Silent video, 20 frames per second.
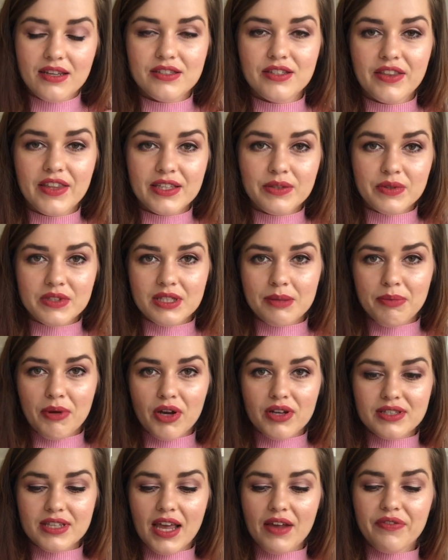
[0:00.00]
So this was the
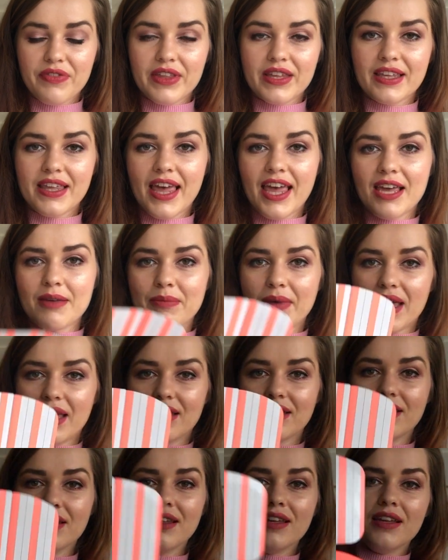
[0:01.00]
box that everything came
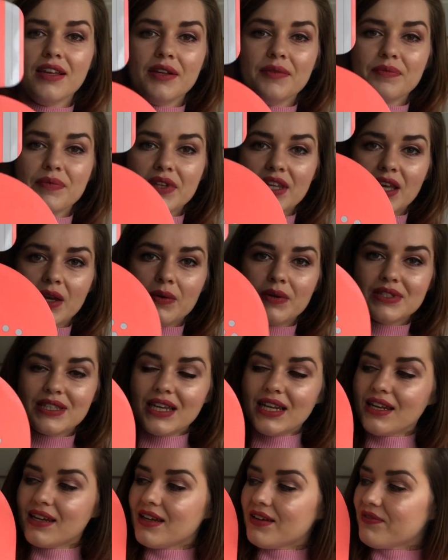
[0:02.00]
in. It was
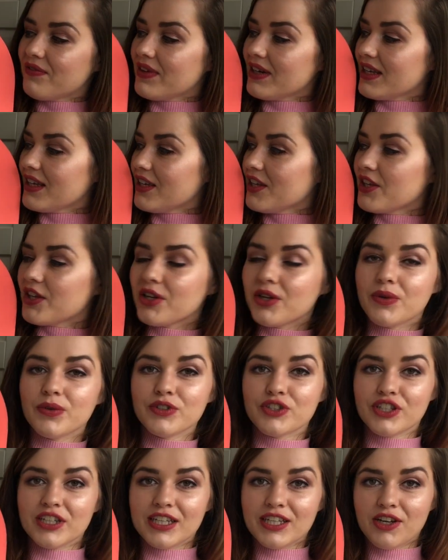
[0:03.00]
a lovely
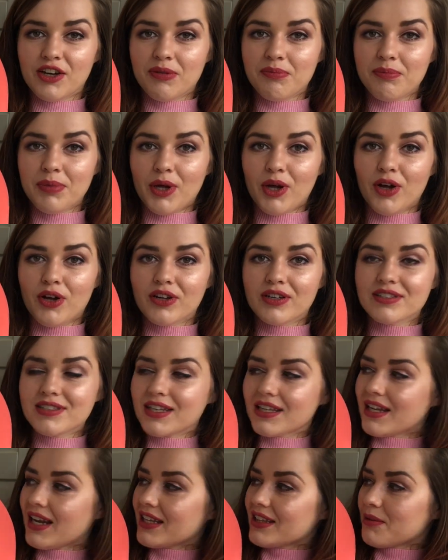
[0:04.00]
huge neon box.
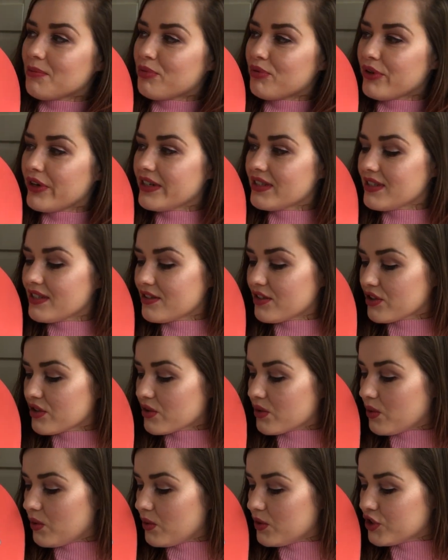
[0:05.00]
Said like the print is
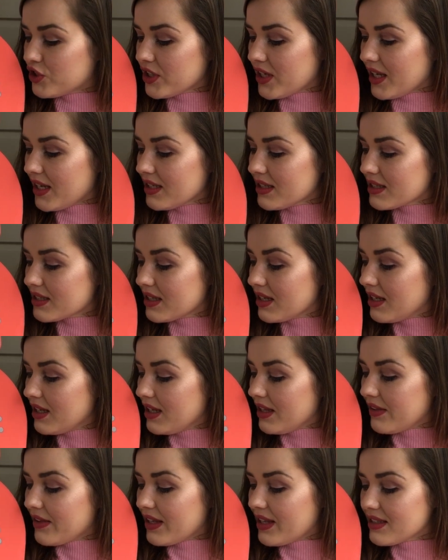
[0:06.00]
just gorgeous.
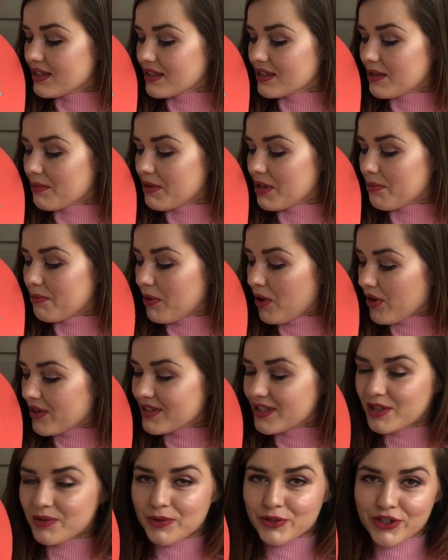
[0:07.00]
These are some of the
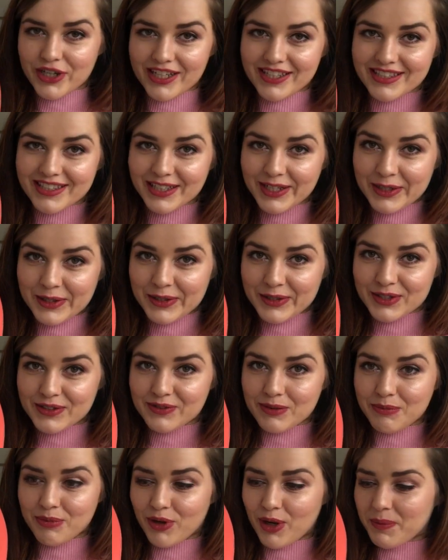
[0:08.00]
boxes which I still use
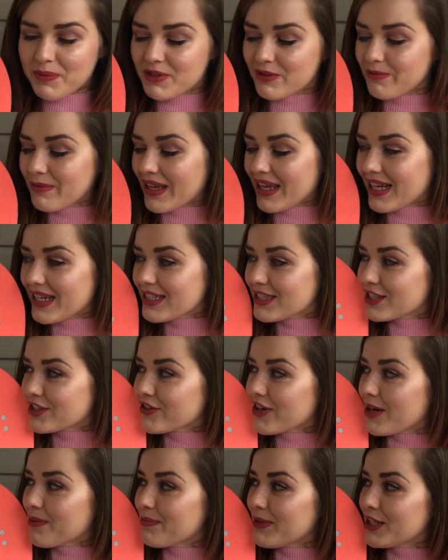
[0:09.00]
for props for my
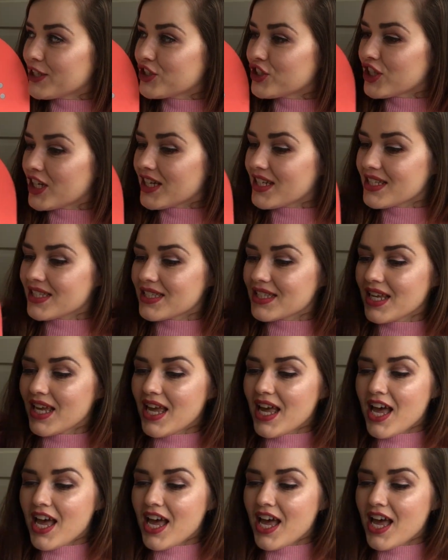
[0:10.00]
Instagram pictures.